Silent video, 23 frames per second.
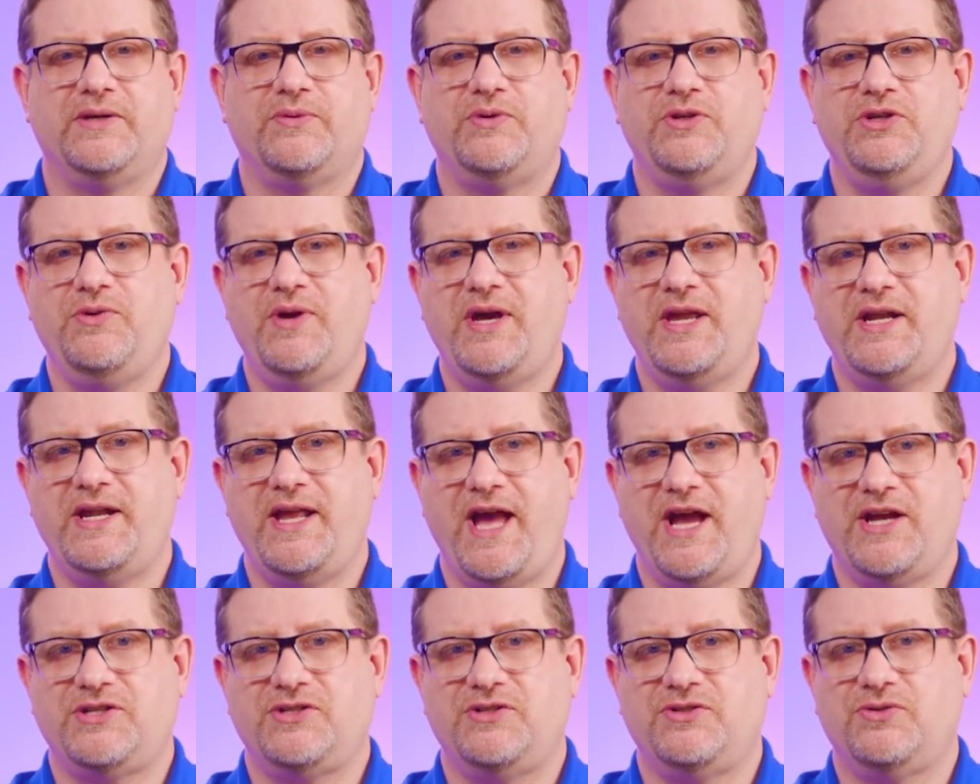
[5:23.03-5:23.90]
When you add an
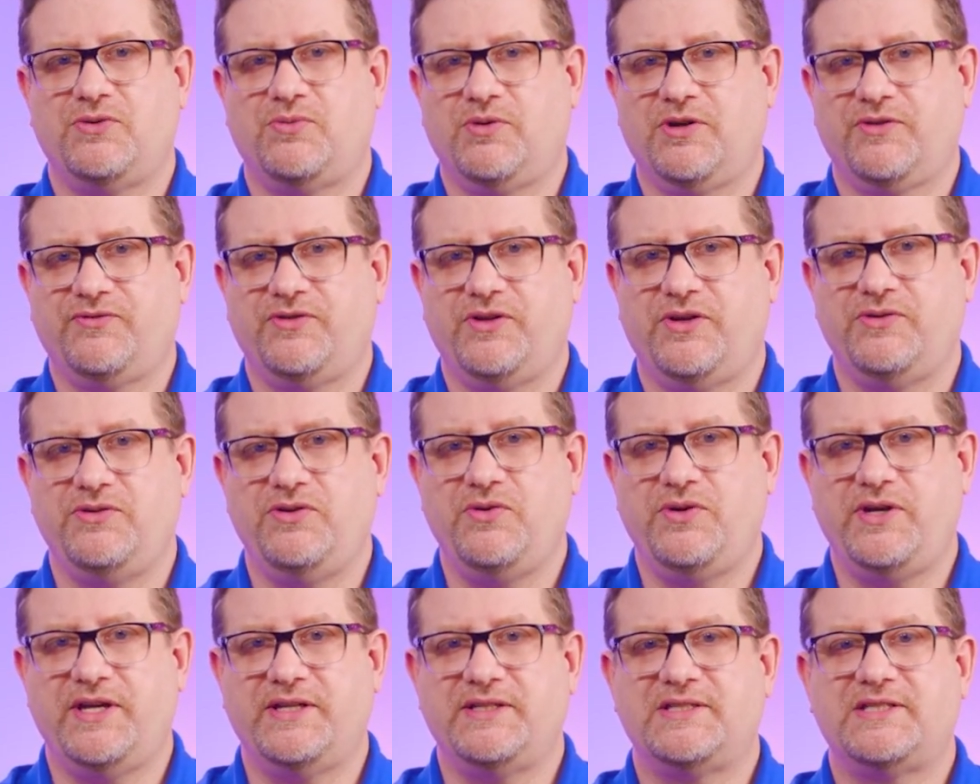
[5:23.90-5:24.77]
action to a workflow,
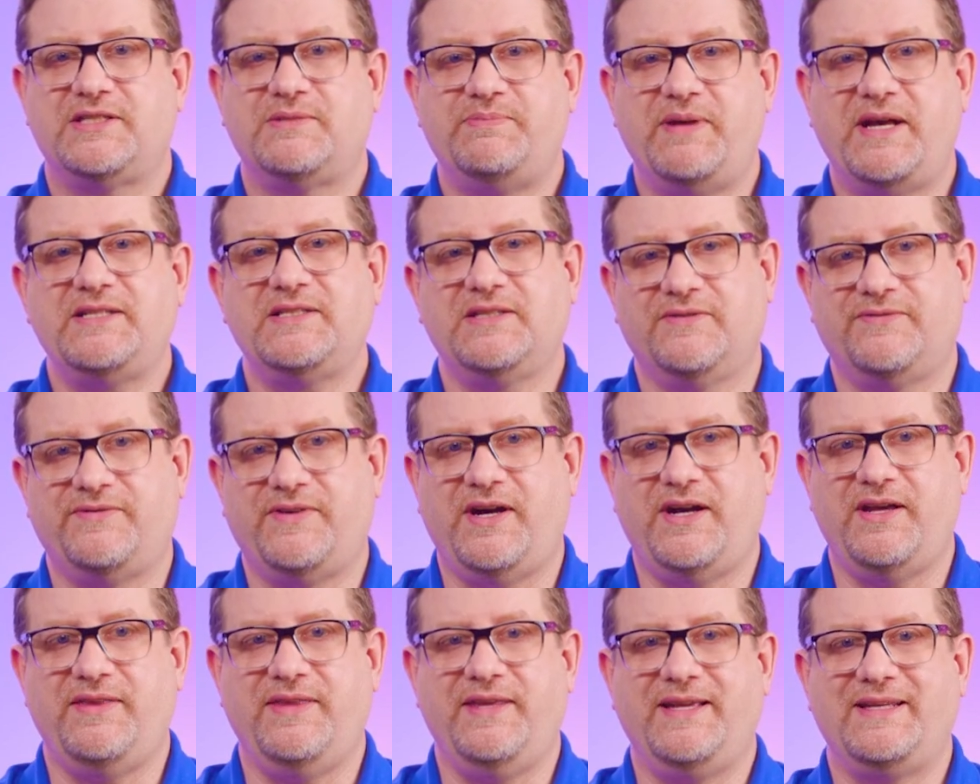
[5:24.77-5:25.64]
you can
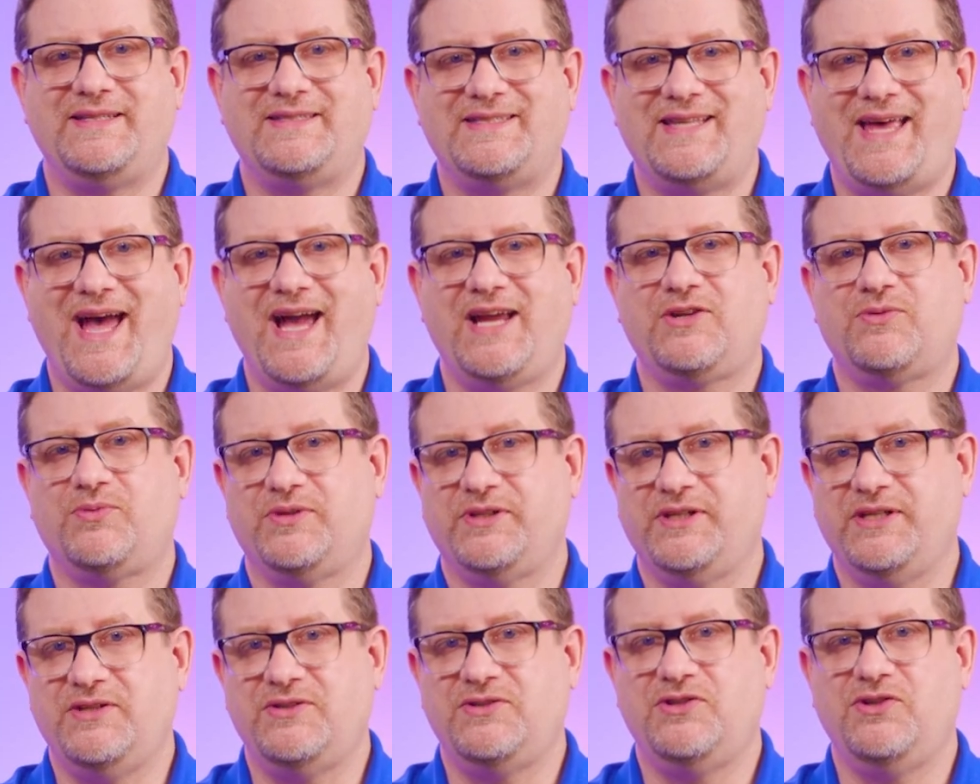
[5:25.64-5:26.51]
specify the exact
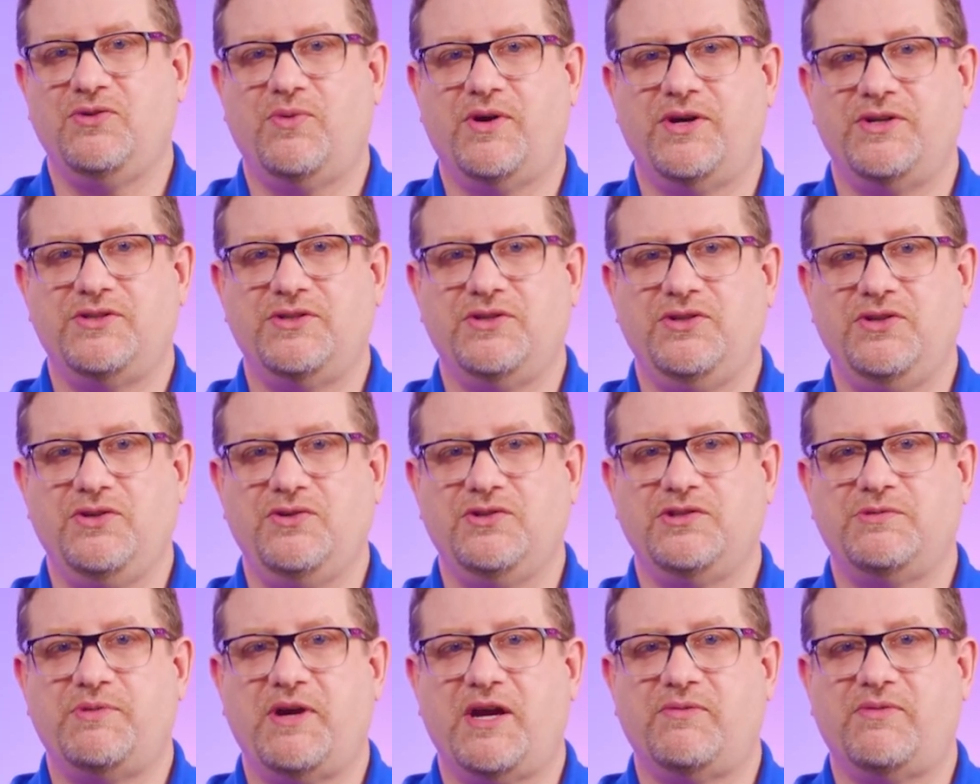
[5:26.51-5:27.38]
release you want to
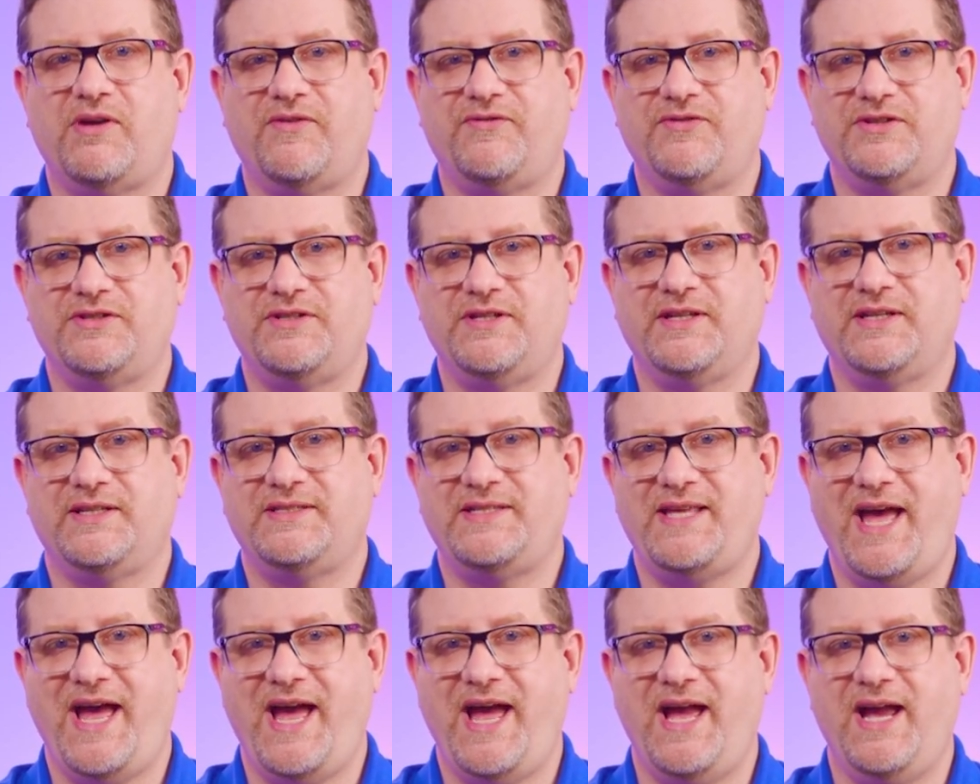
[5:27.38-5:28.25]
use by referencing a
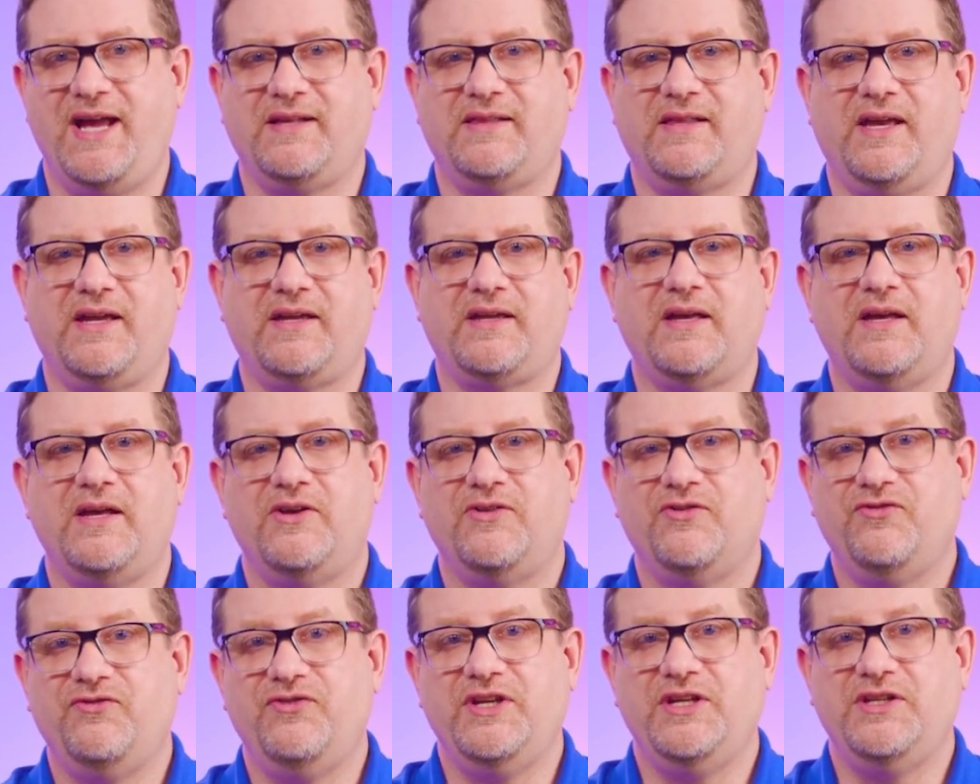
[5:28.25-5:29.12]
tag like
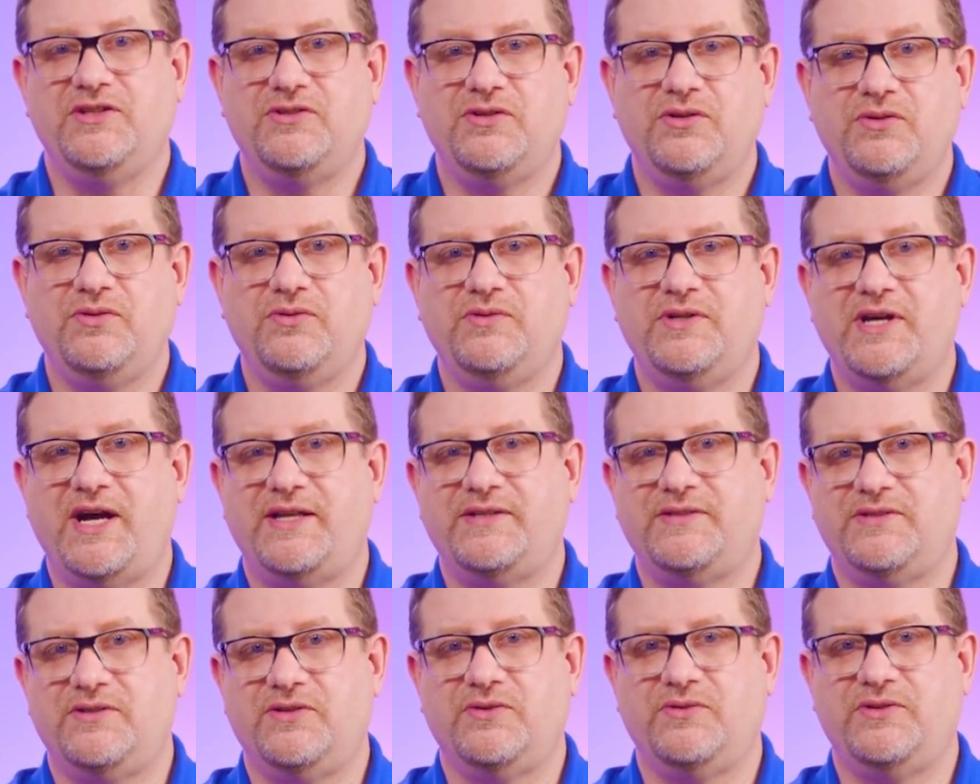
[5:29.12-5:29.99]

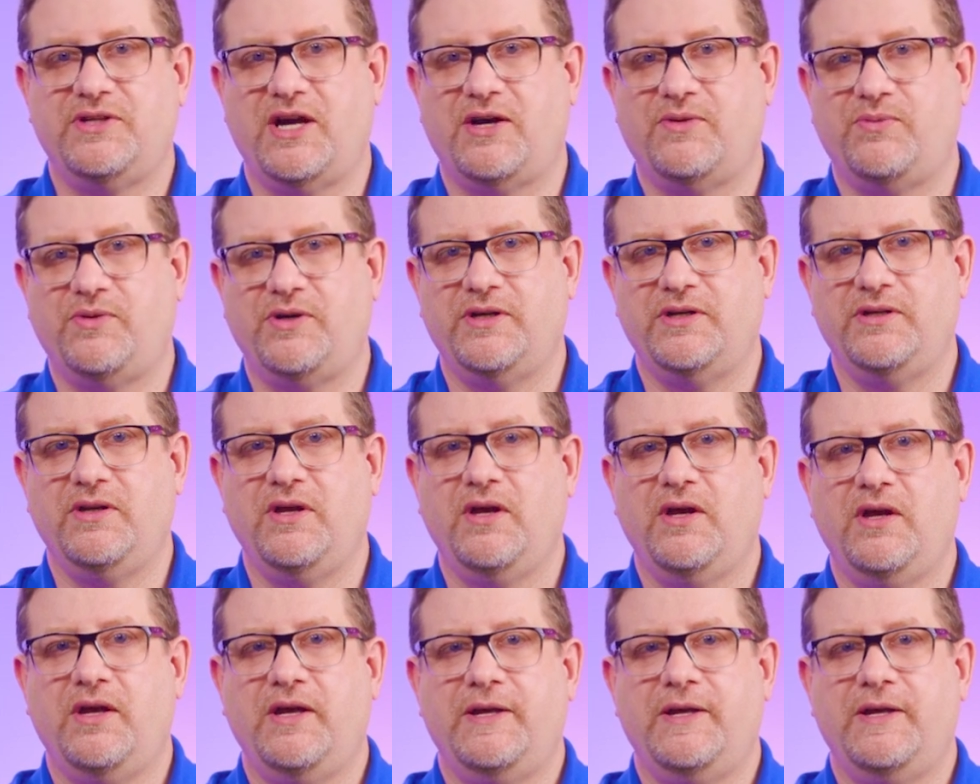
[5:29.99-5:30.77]
v2.0.1,